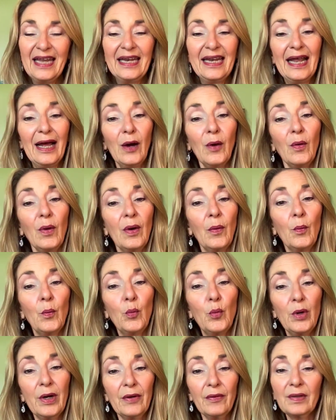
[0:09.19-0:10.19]
Now,
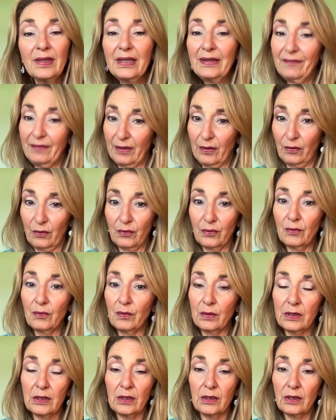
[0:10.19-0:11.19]
we're living
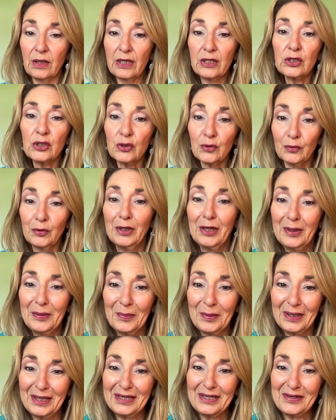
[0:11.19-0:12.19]
through
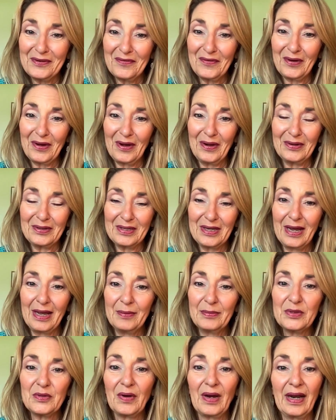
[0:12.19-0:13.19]
extremely difficult
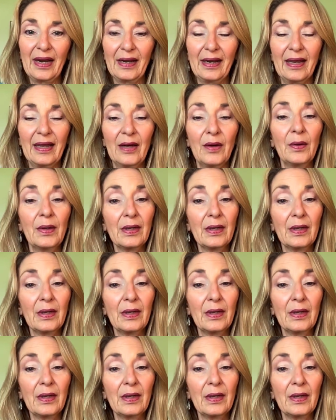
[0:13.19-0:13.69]
times right now,